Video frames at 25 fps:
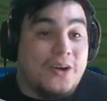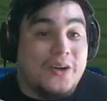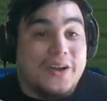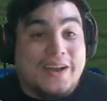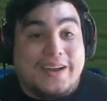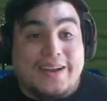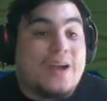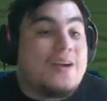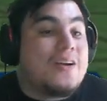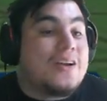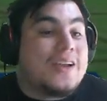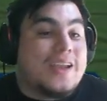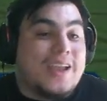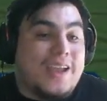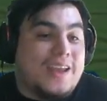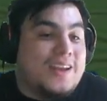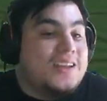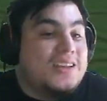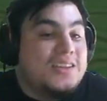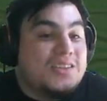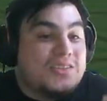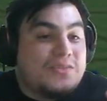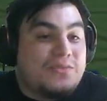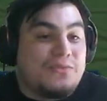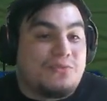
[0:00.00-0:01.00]
and now again,
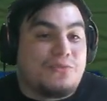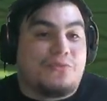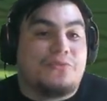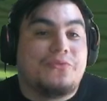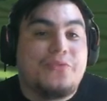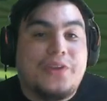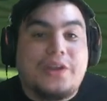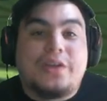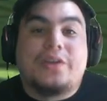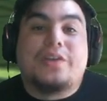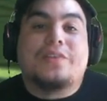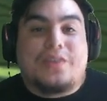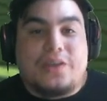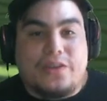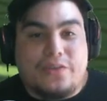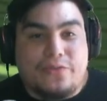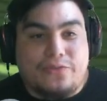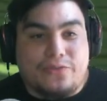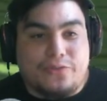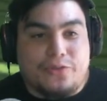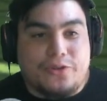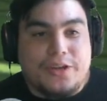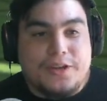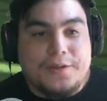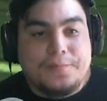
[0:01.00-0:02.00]
he's very, very
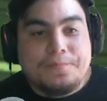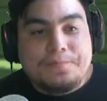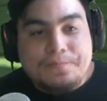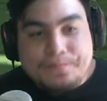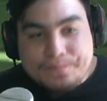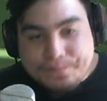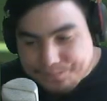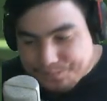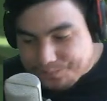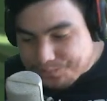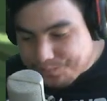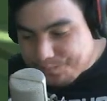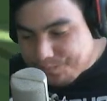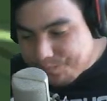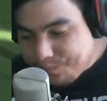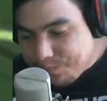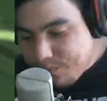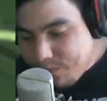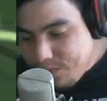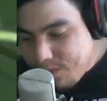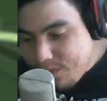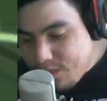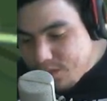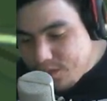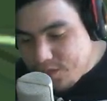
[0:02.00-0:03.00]
free
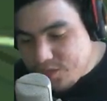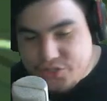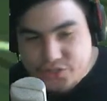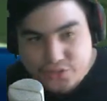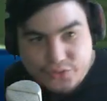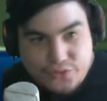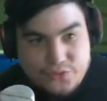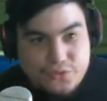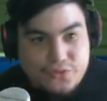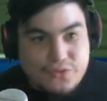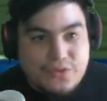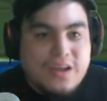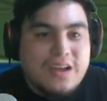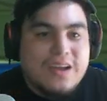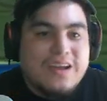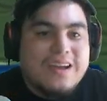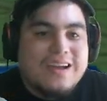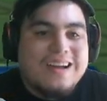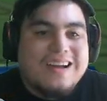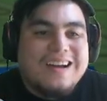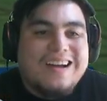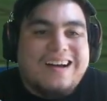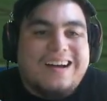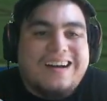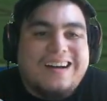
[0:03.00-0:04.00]
to
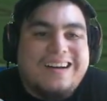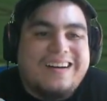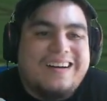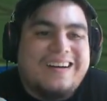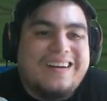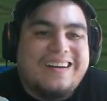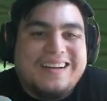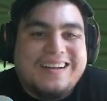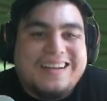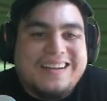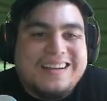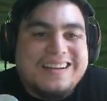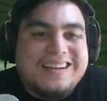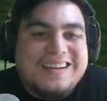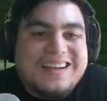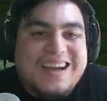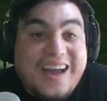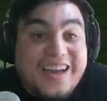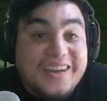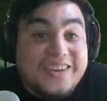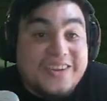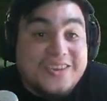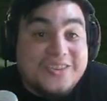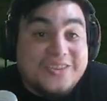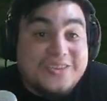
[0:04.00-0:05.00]
uh,
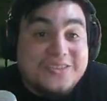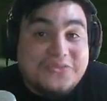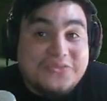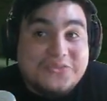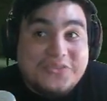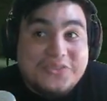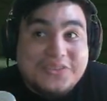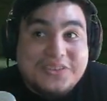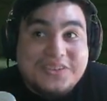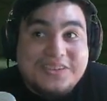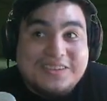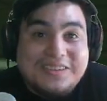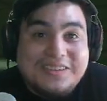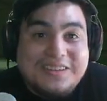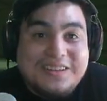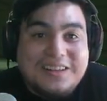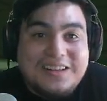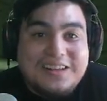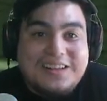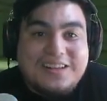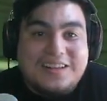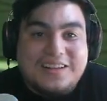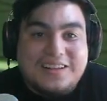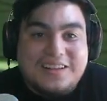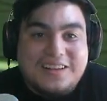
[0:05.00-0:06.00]
kind of
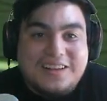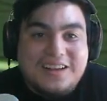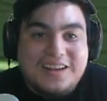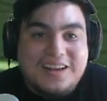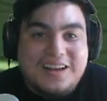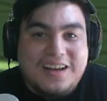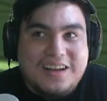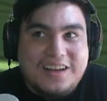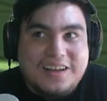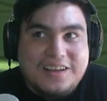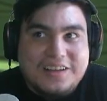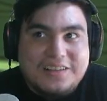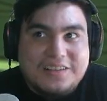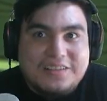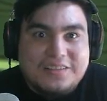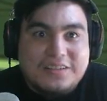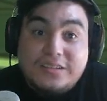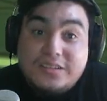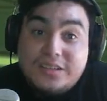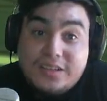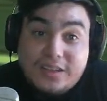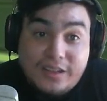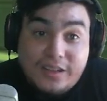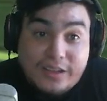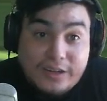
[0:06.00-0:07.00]
uh,
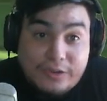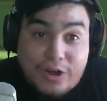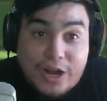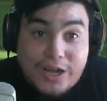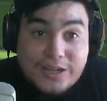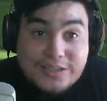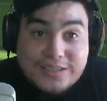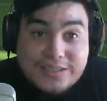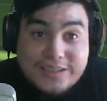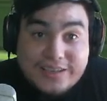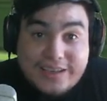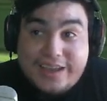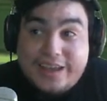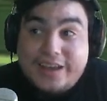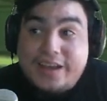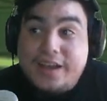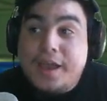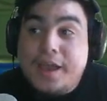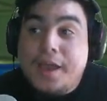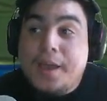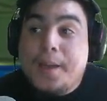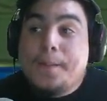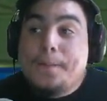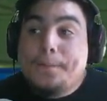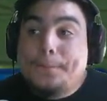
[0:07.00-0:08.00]
click rocks again.
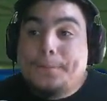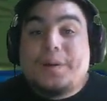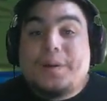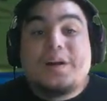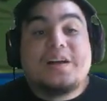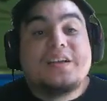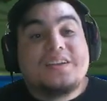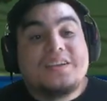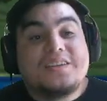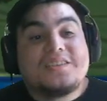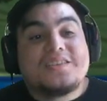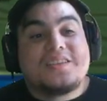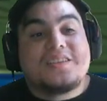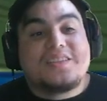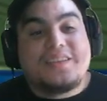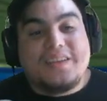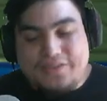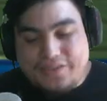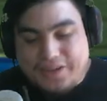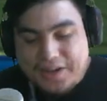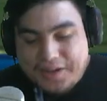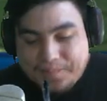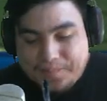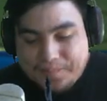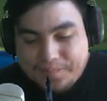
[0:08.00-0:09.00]
But here's the thing,
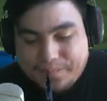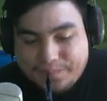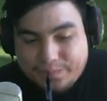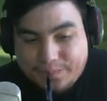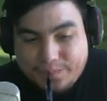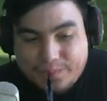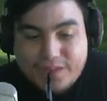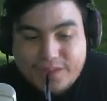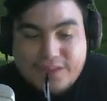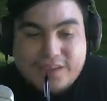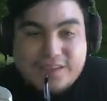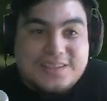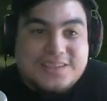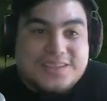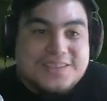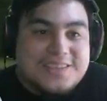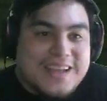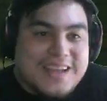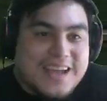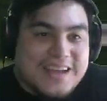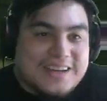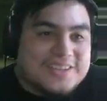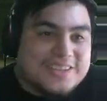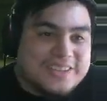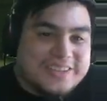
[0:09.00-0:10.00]
right? This is
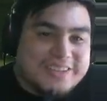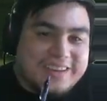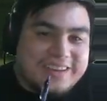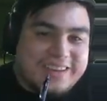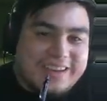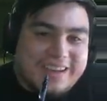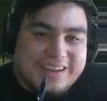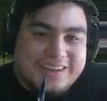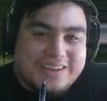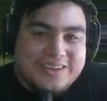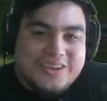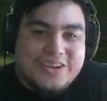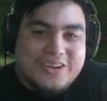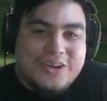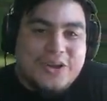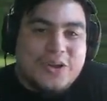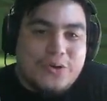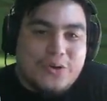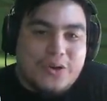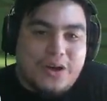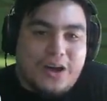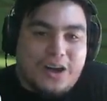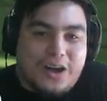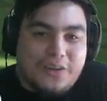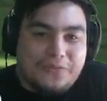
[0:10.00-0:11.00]
actually a
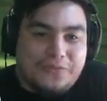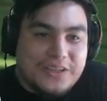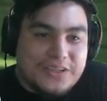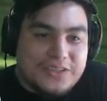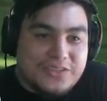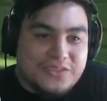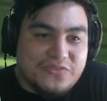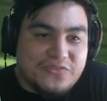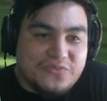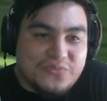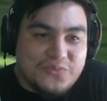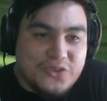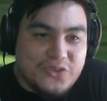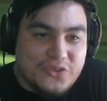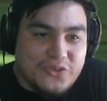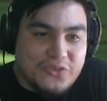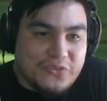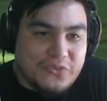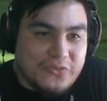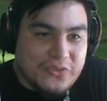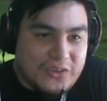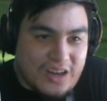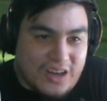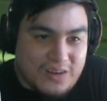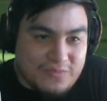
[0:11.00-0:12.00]
no offensive
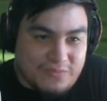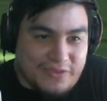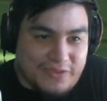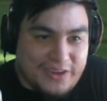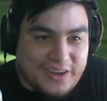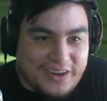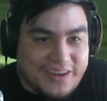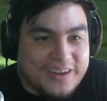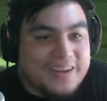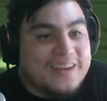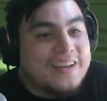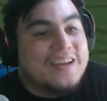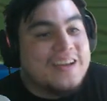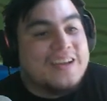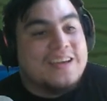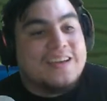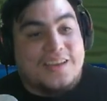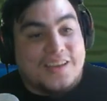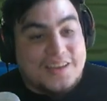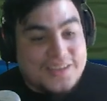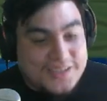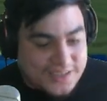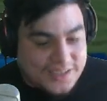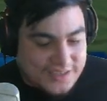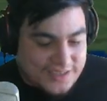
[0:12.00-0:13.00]
move Umbreon.
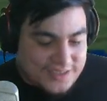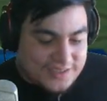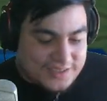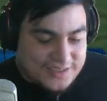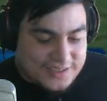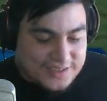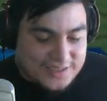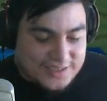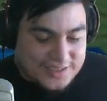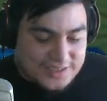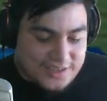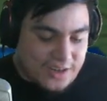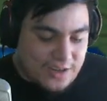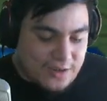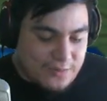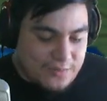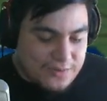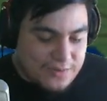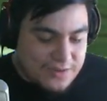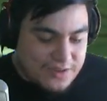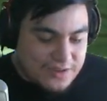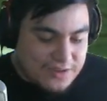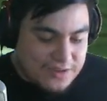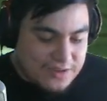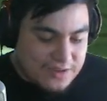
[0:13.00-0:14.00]
This is sub